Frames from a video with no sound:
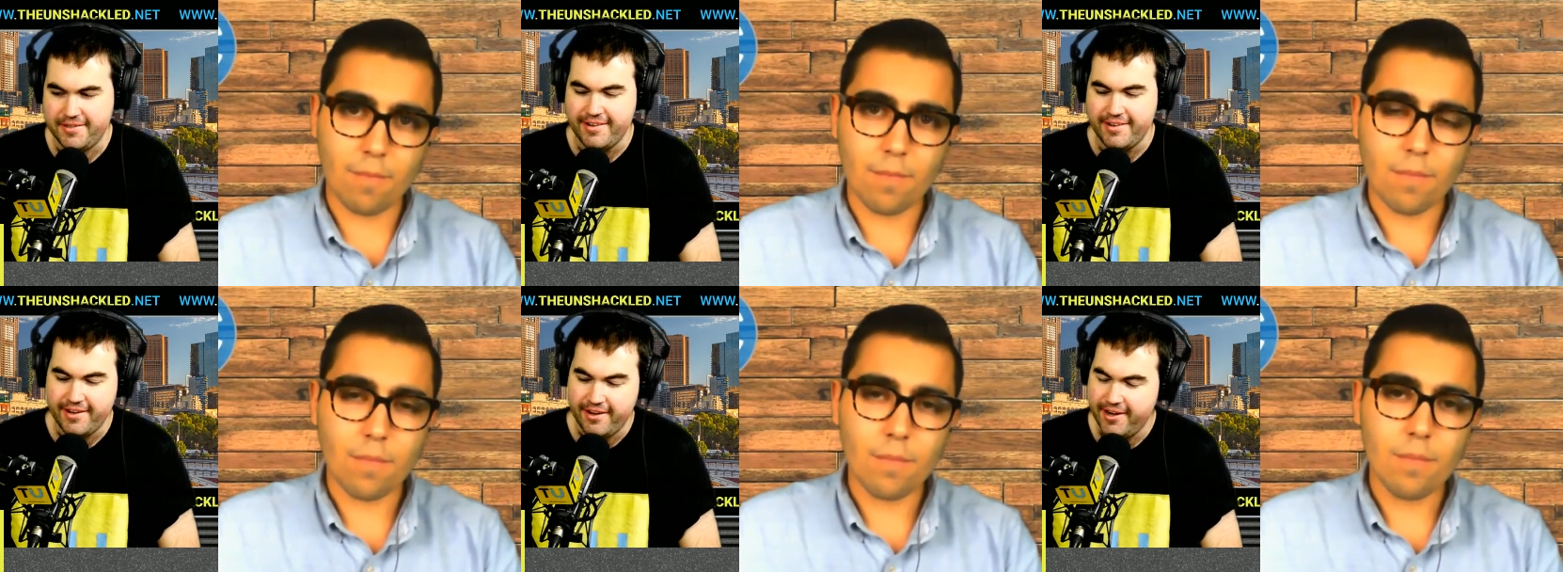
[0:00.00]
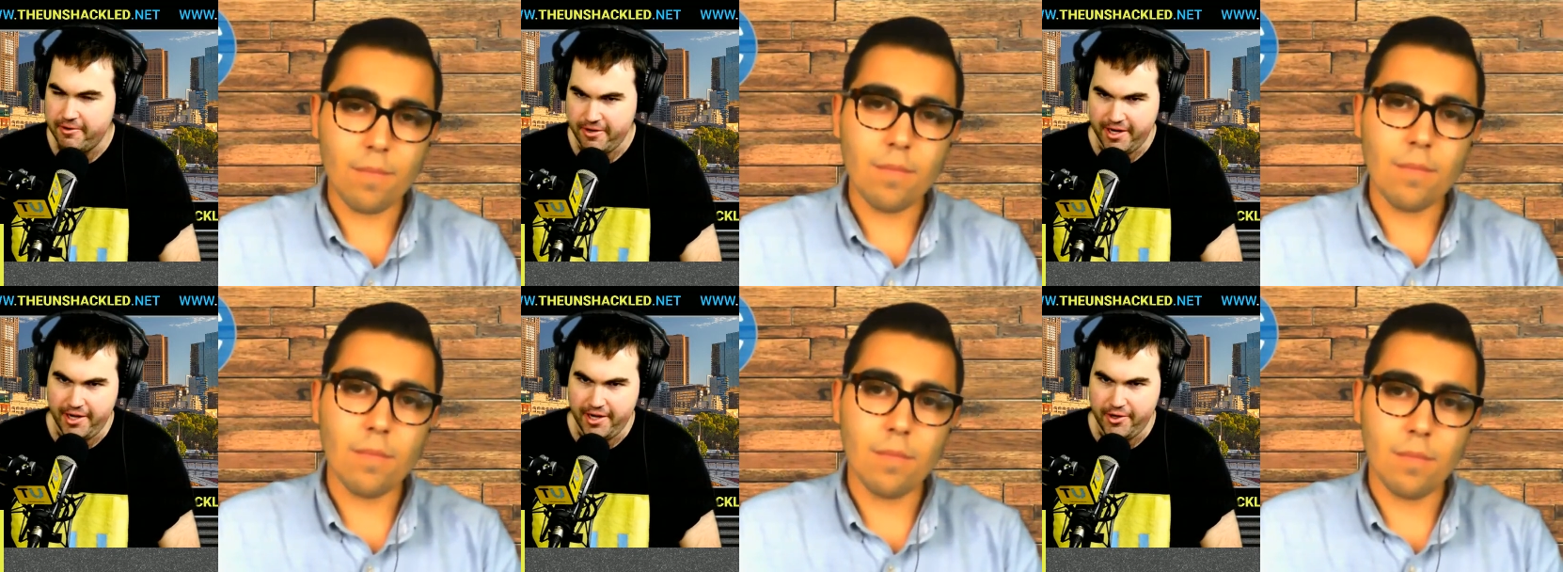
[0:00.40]
Speaker 1: I
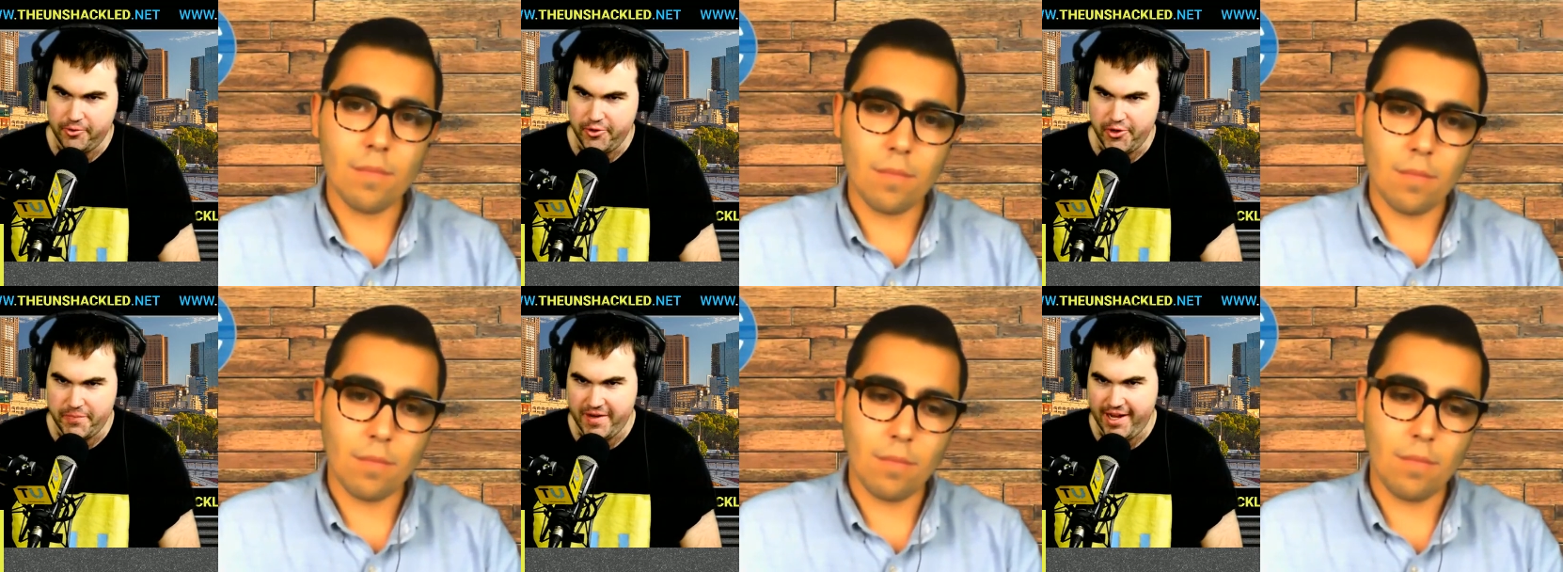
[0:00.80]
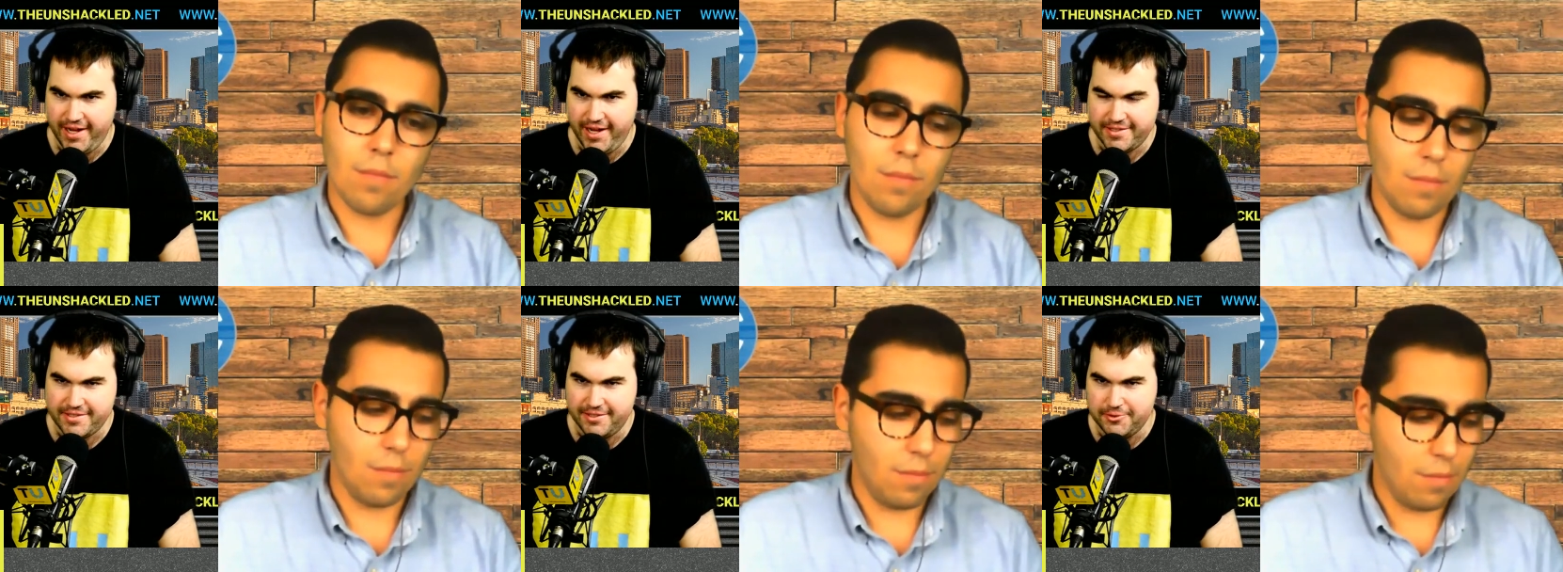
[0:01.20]
reckon he'll
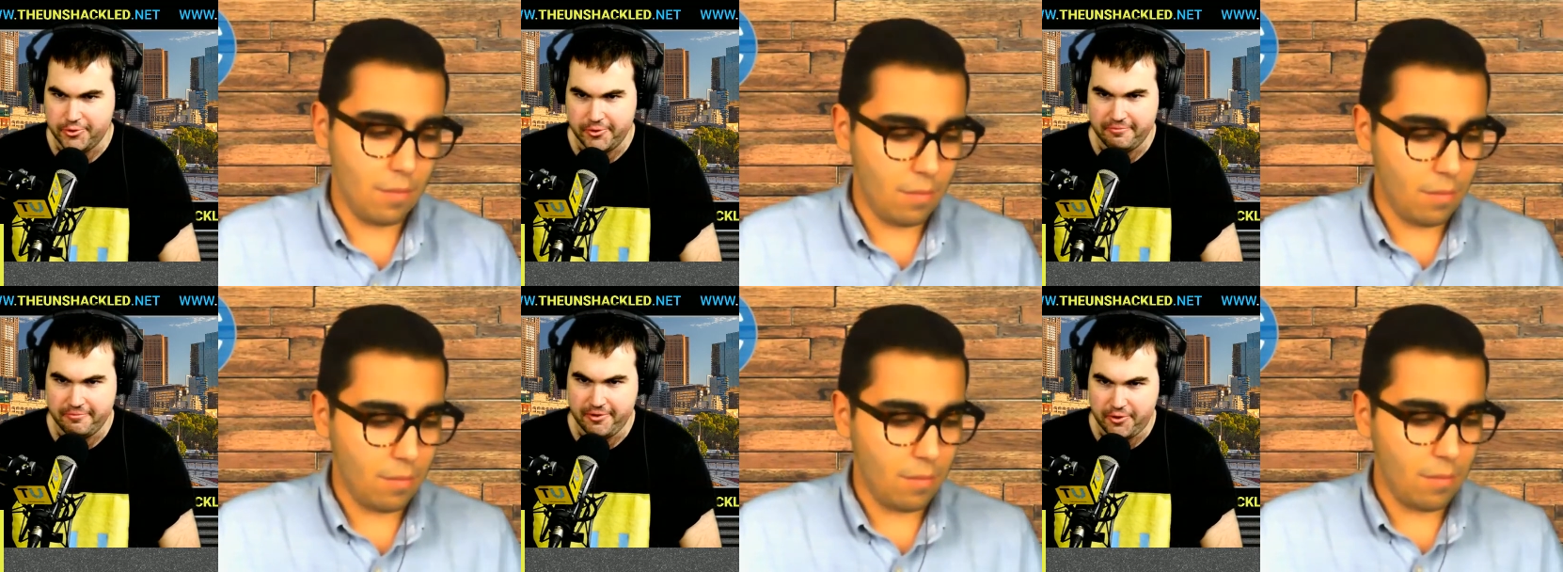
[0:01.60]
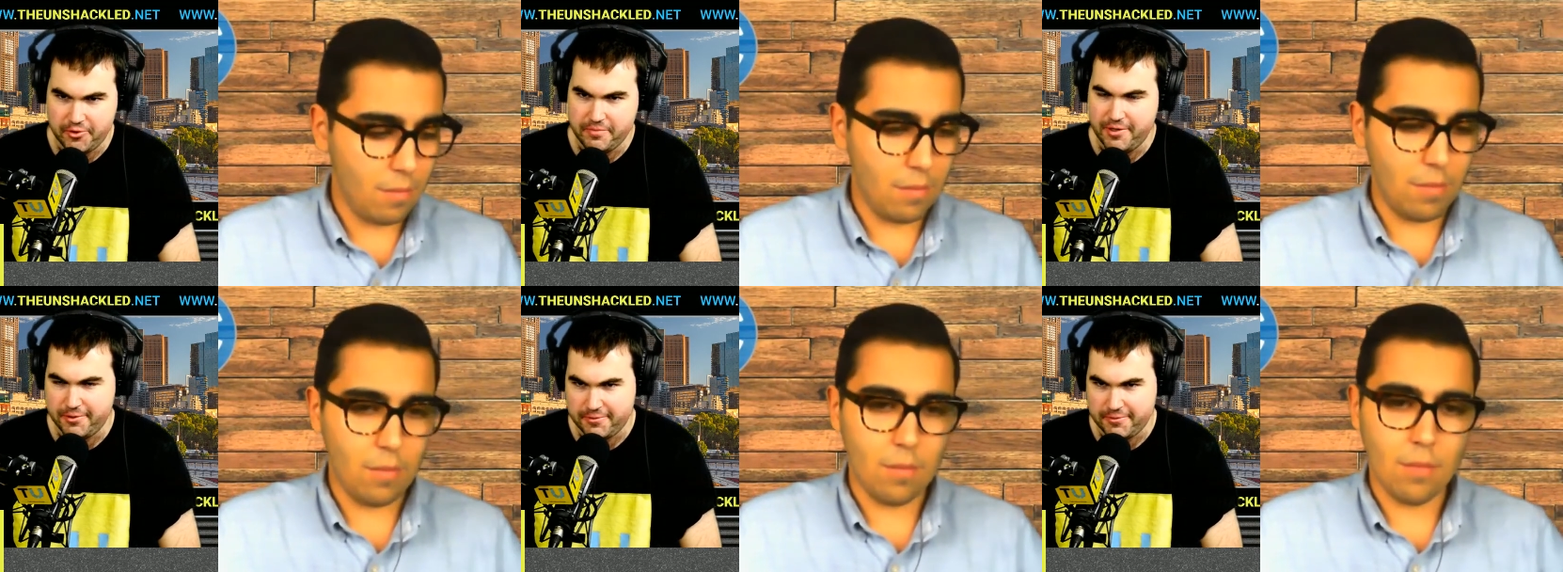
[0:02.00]
nominate uh, Lord
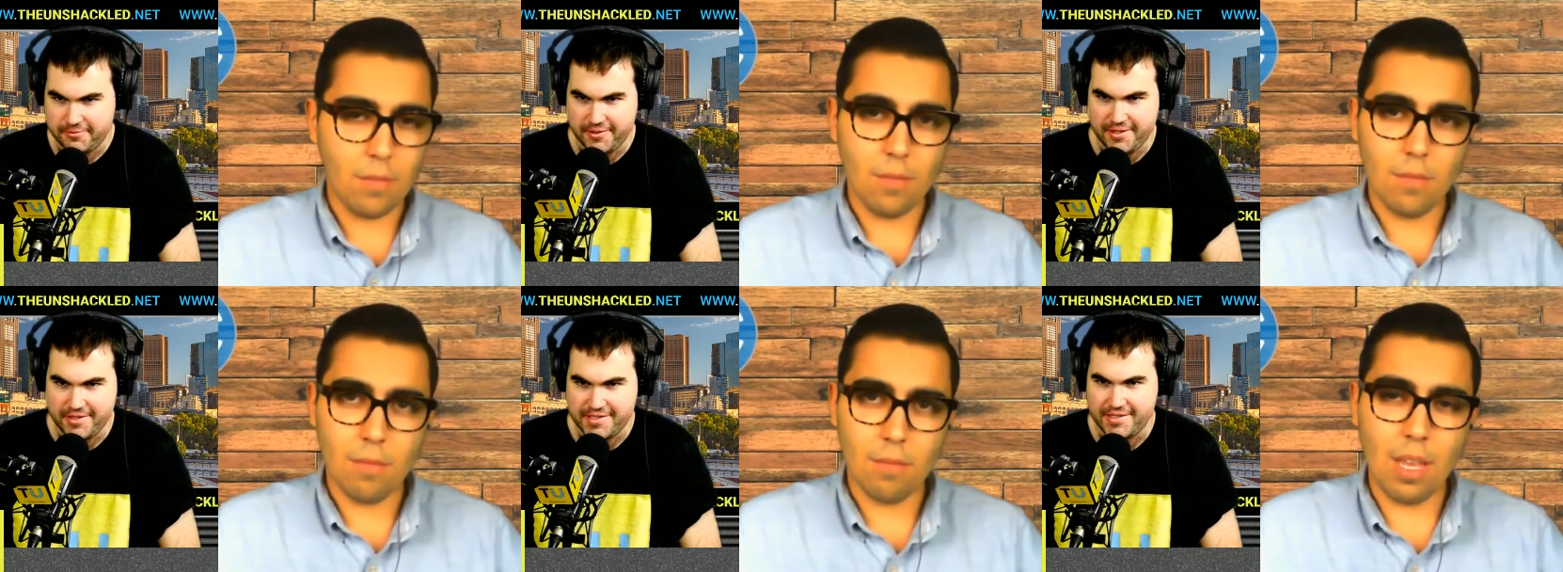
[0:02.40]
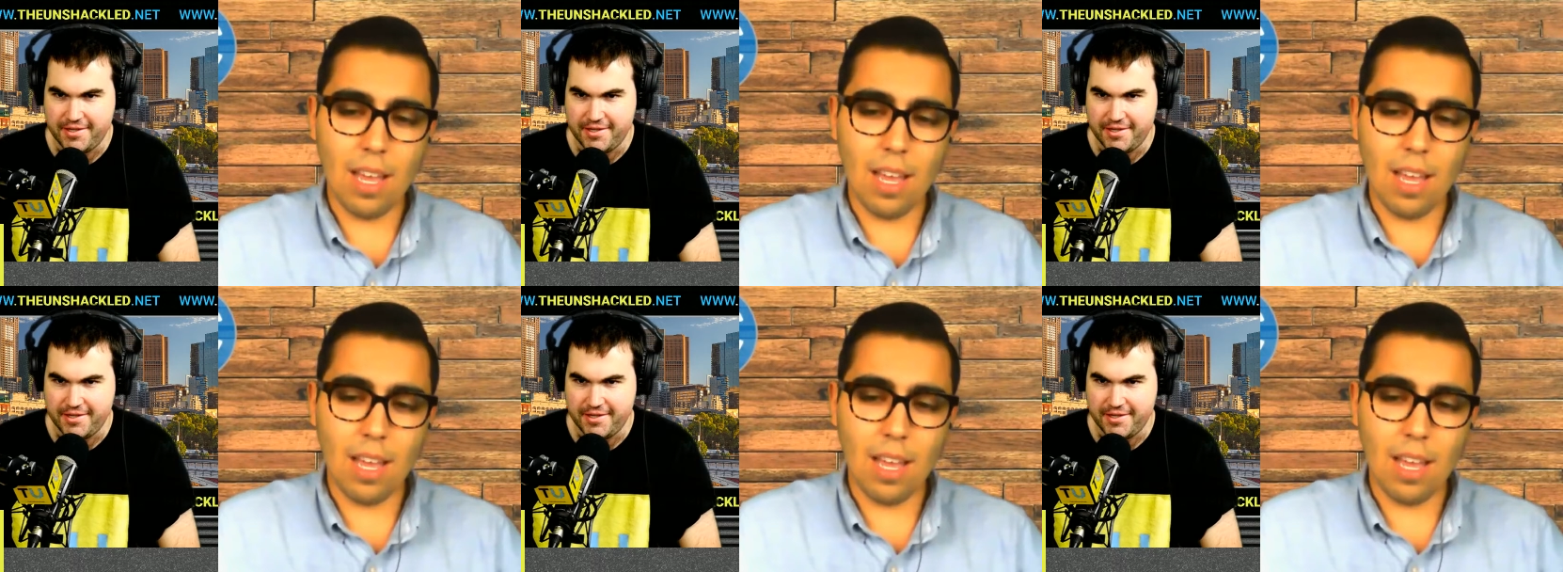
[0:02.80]
Voldemort for this uh,